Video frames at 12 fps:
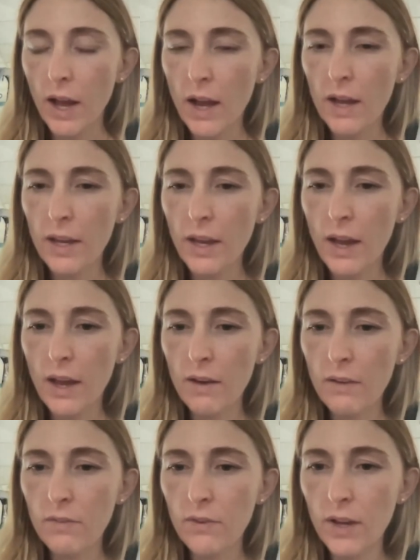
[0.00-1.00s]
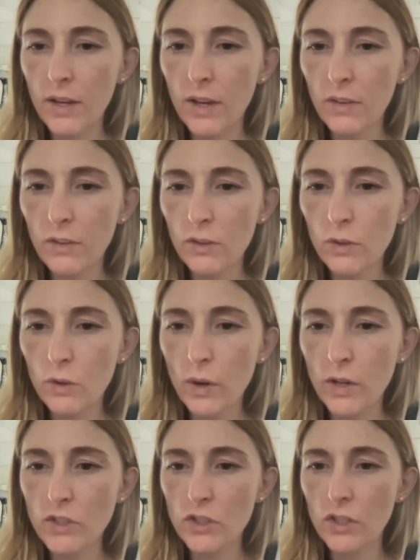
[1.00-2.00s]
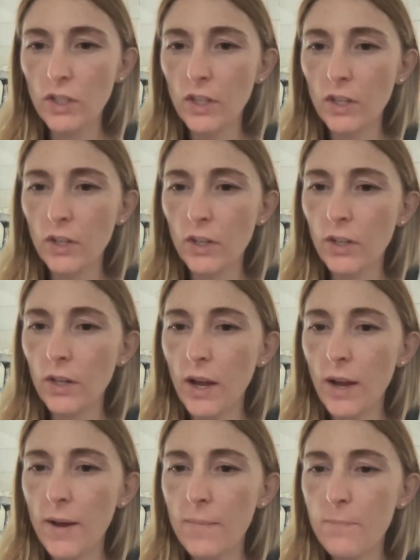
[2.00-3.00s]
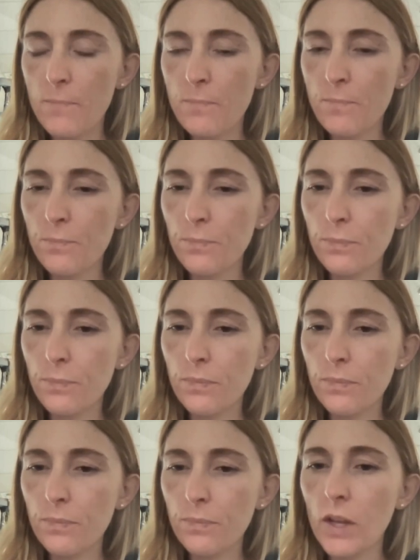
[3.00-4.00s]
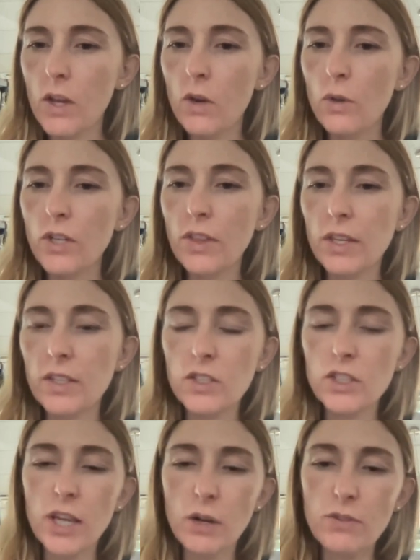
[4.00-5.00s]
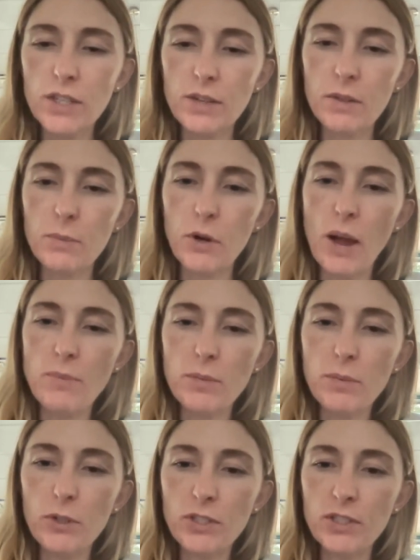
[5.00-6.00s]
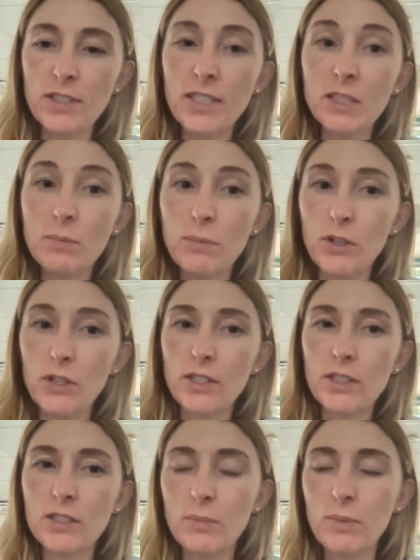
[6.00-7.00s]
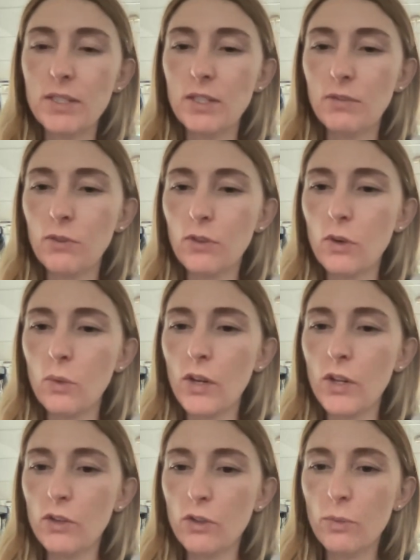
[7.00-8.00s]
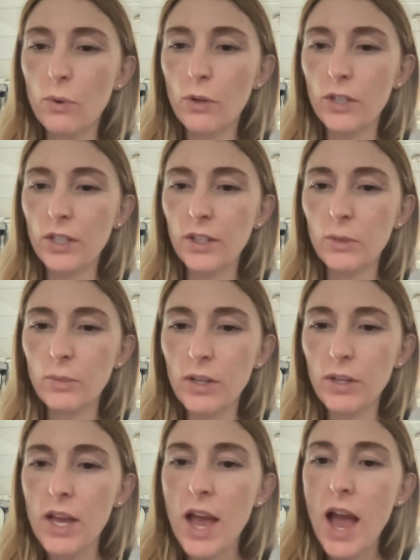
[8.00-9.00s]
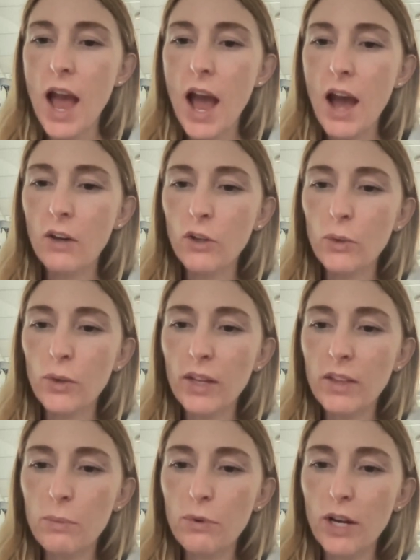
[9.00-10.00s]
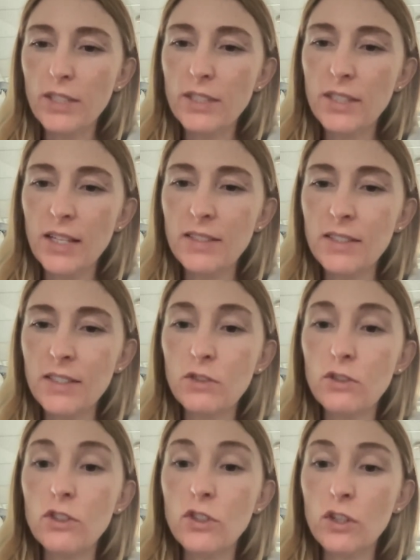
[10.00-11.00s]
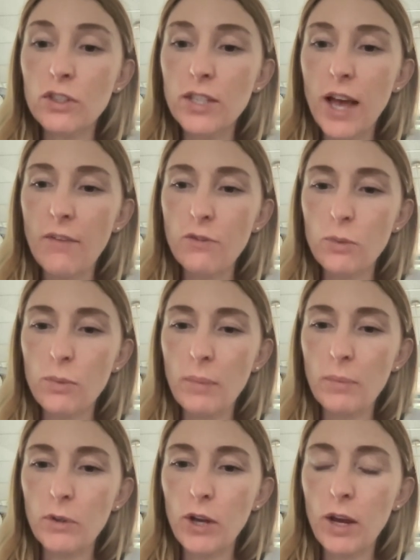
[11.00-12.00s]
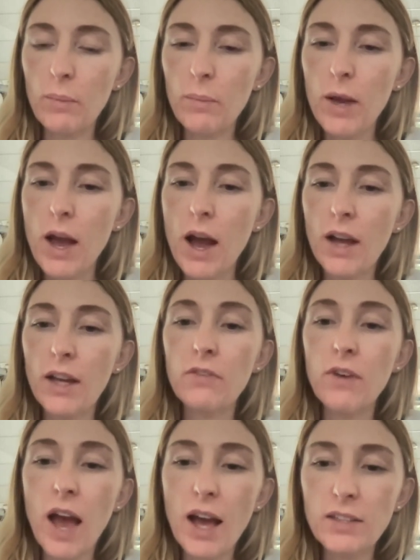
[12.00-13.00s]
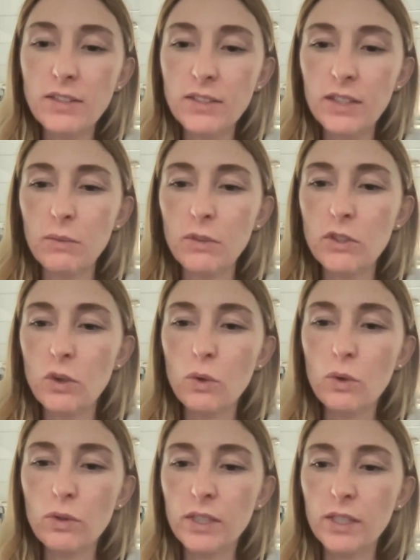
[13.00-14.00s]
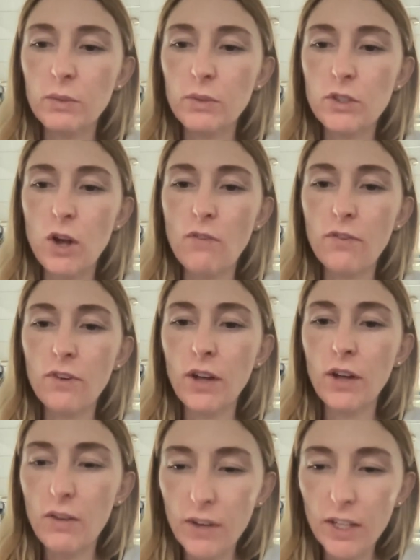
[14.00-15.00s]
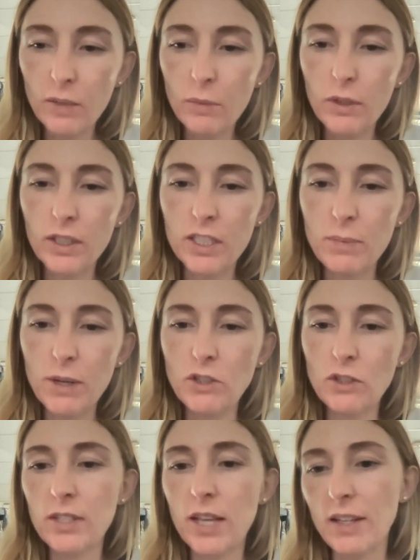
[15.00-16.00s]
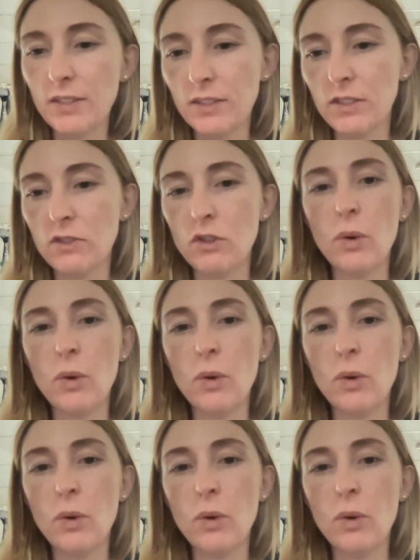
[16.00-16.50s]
I have another question here. Um, which I think it just sounds like perhaps the person's experience is a bit different than what you reported here, but how do you get the breast density results after a mammogram? I have asked and was told it, it was not available in a special test is oh,